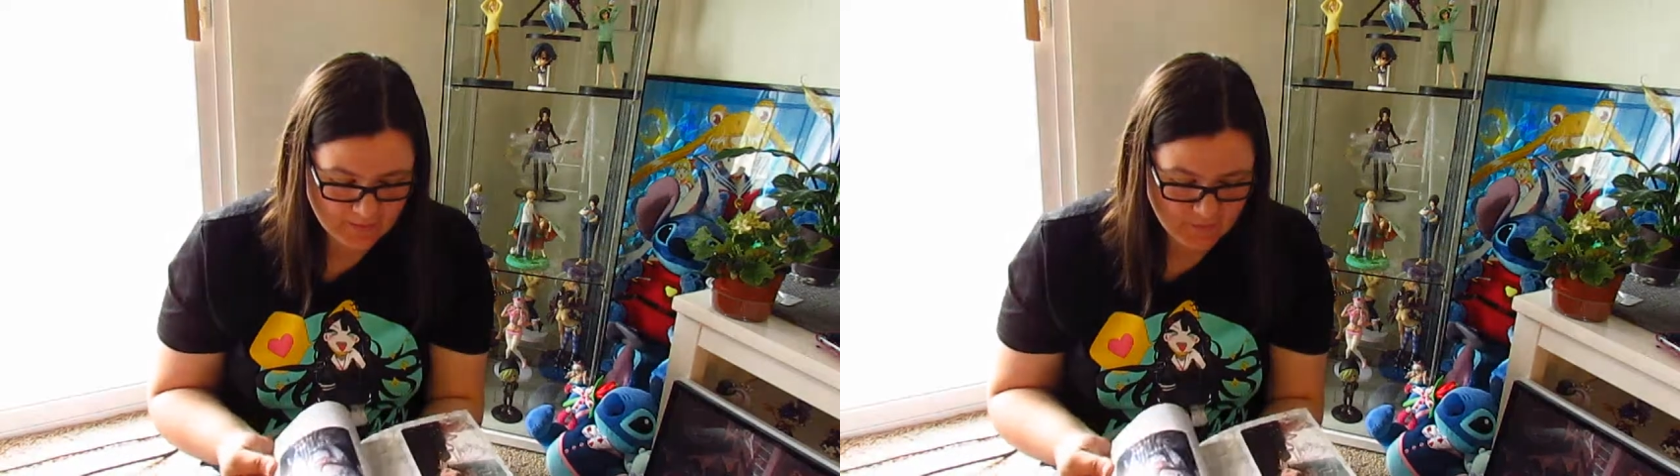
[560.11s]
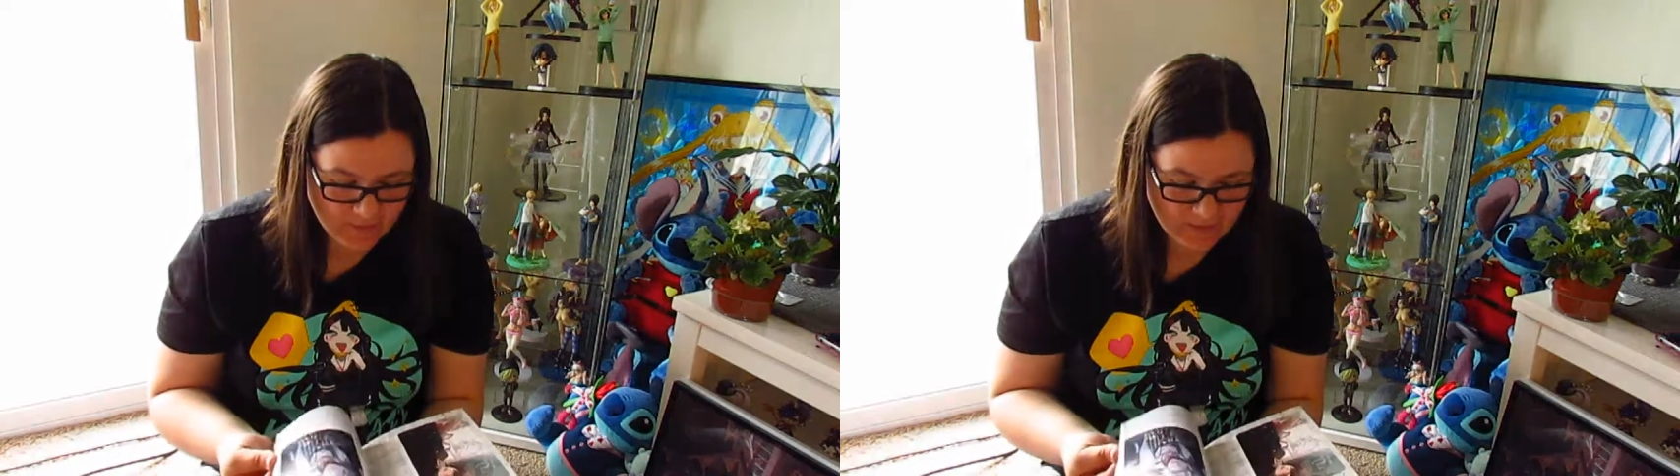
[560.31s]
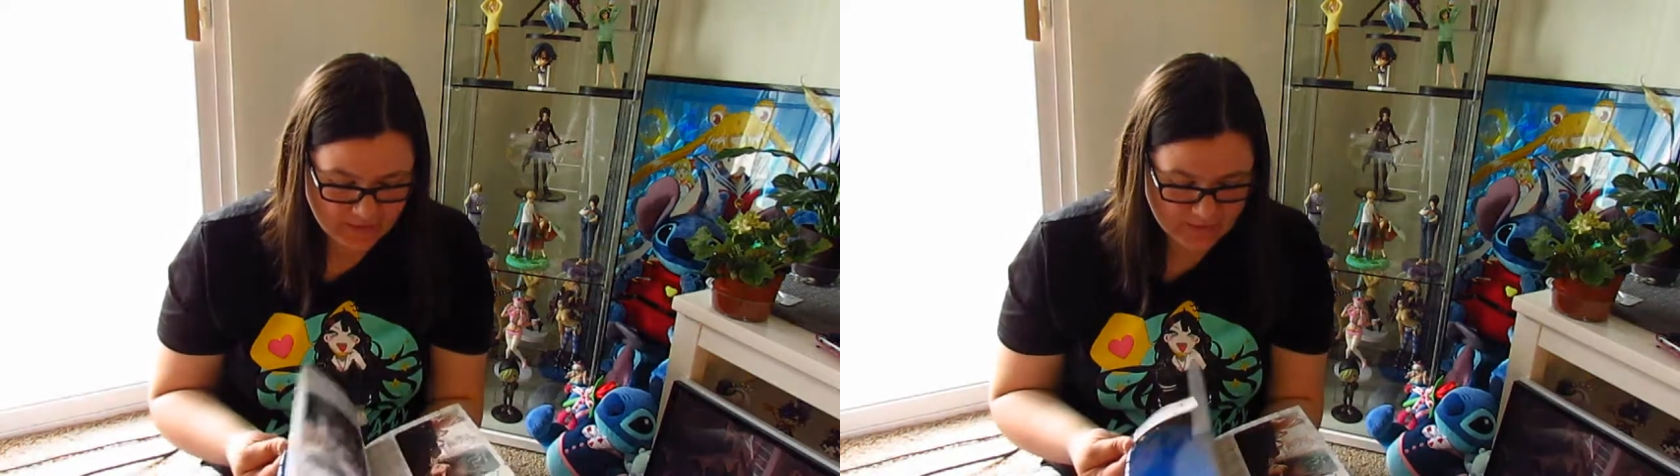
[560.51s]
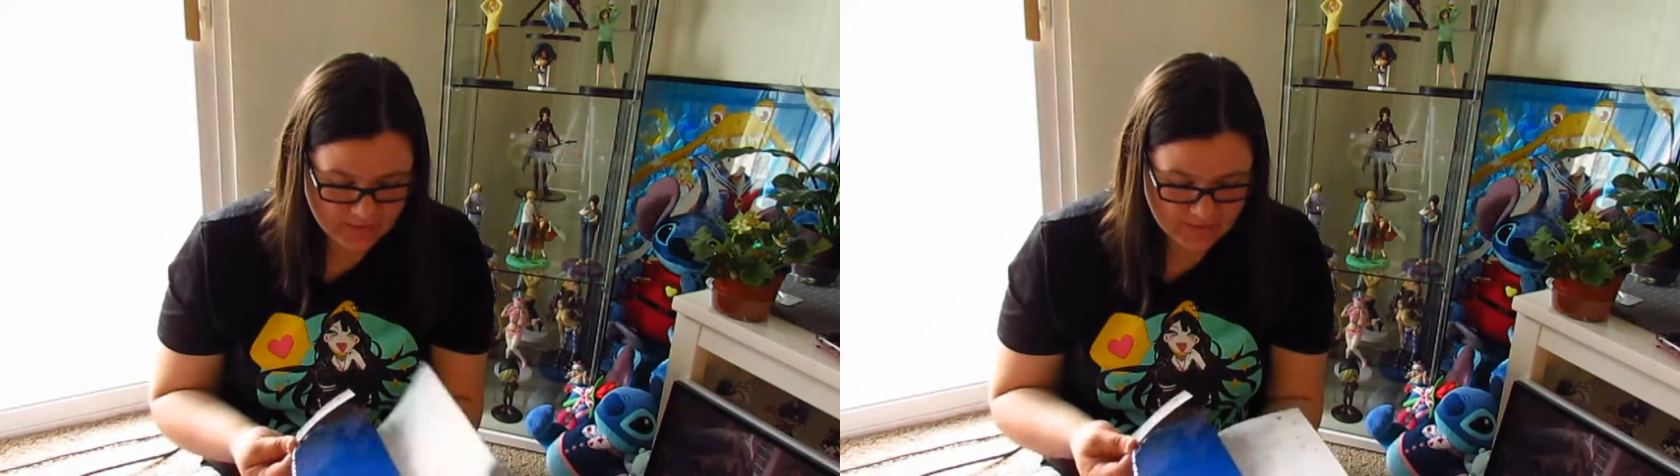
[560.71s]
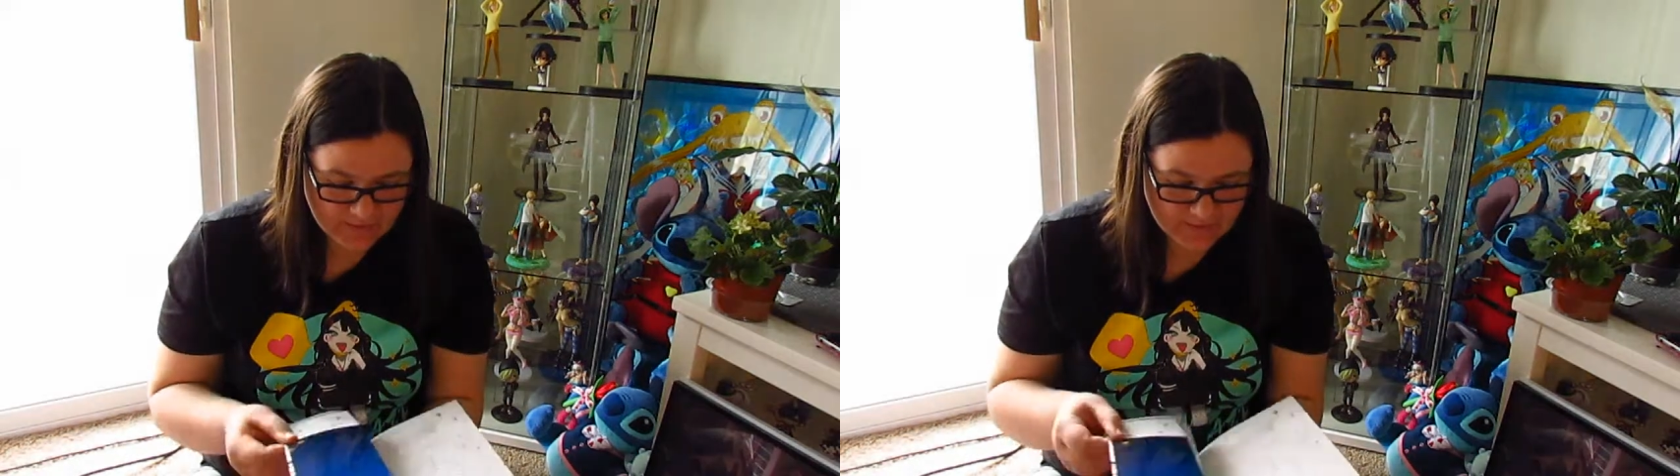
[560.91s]
more line
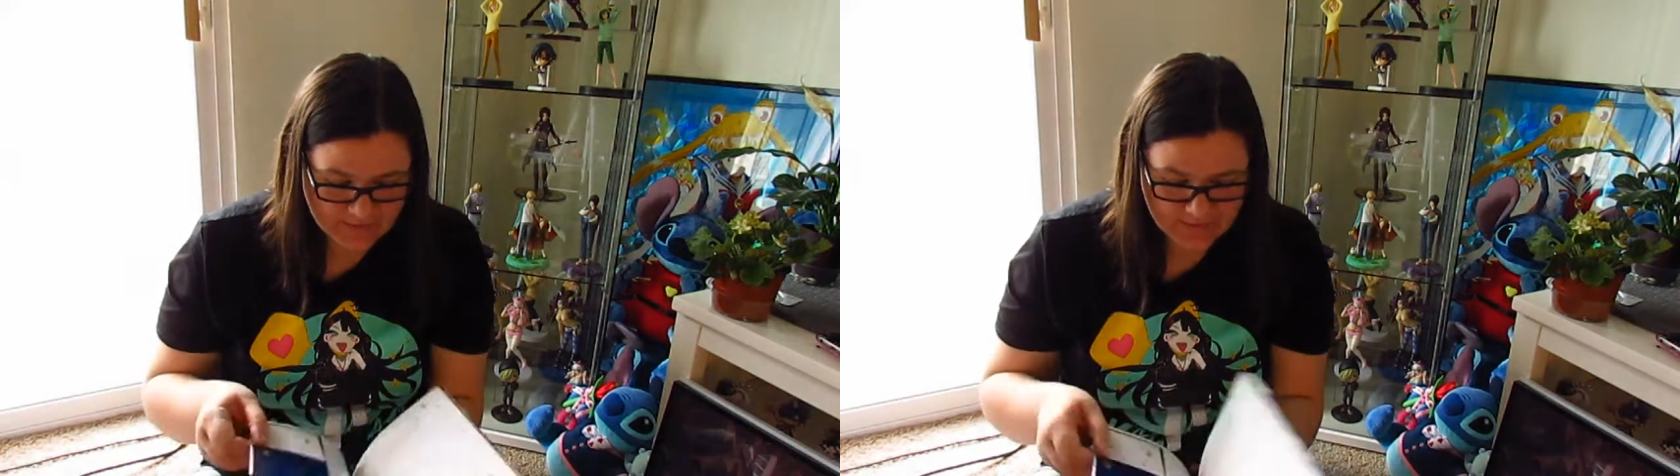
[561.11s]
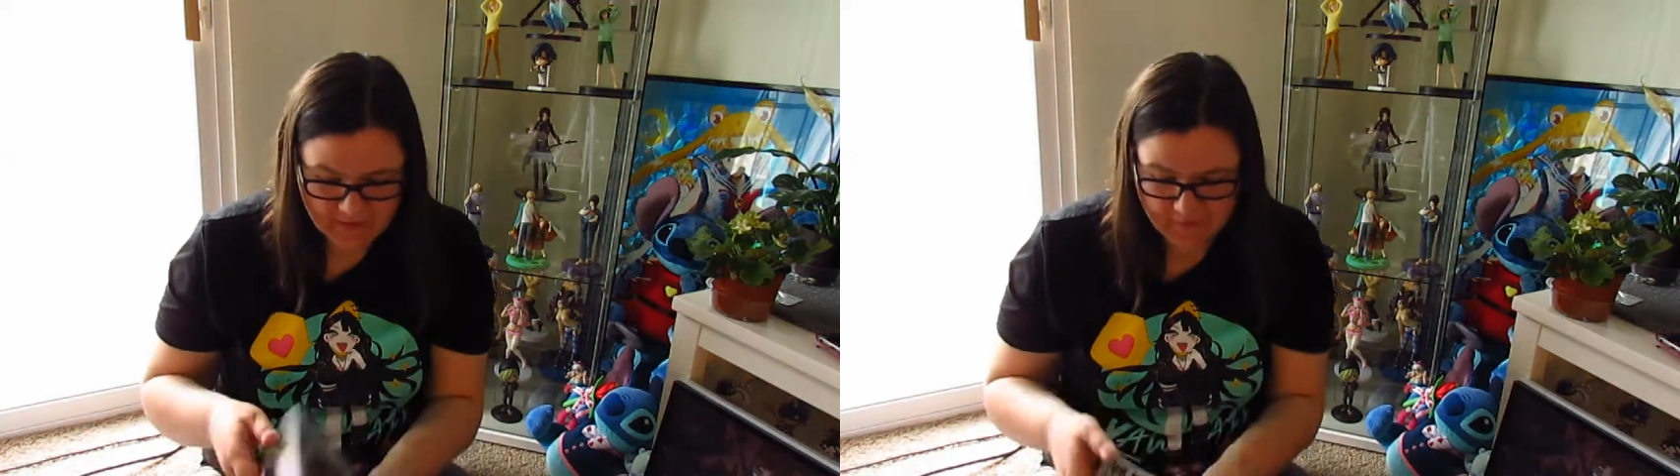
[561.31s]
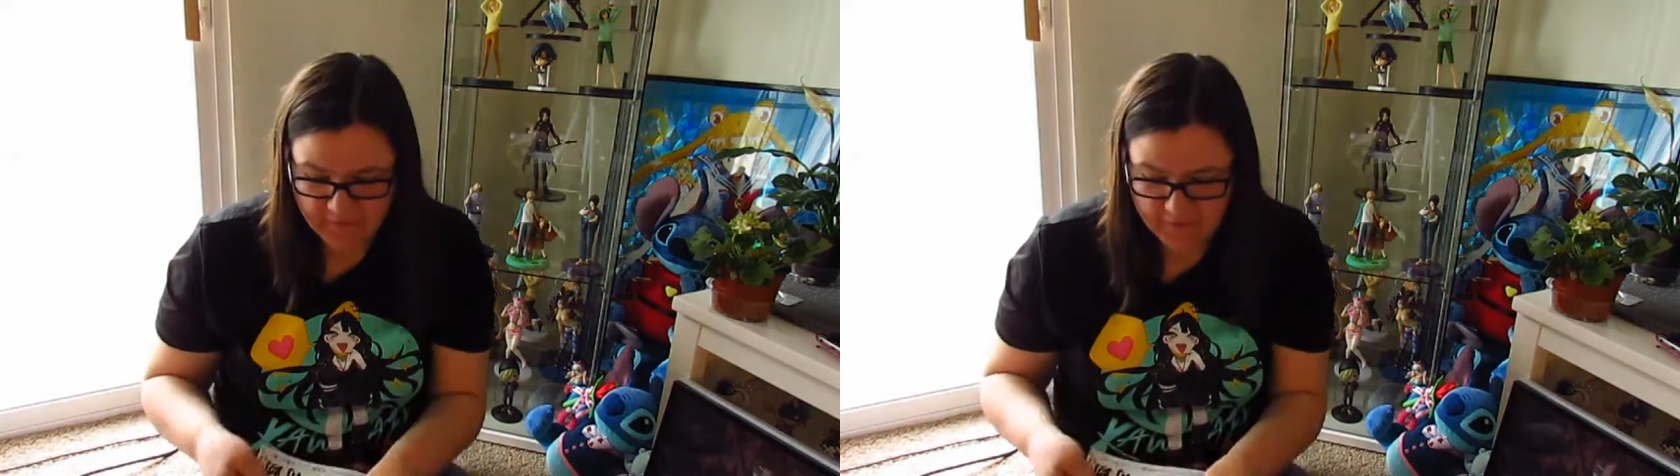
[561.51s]
drawings and stuff.